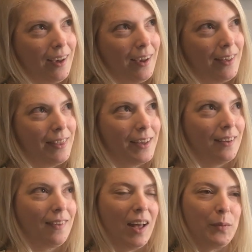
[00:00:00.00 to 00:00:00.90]
I think
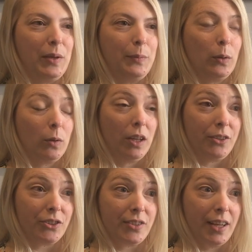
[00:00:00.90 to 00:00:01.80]
a lot of people will
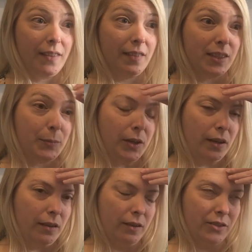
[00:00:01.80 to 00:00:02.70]
understand this,
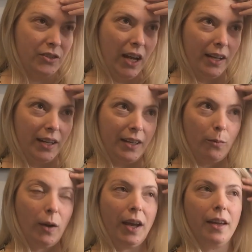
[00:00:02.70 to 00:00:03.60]
but there's not any
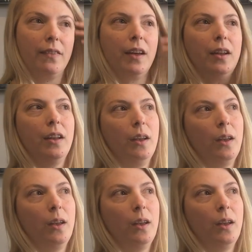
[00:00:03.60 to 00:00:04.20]
way that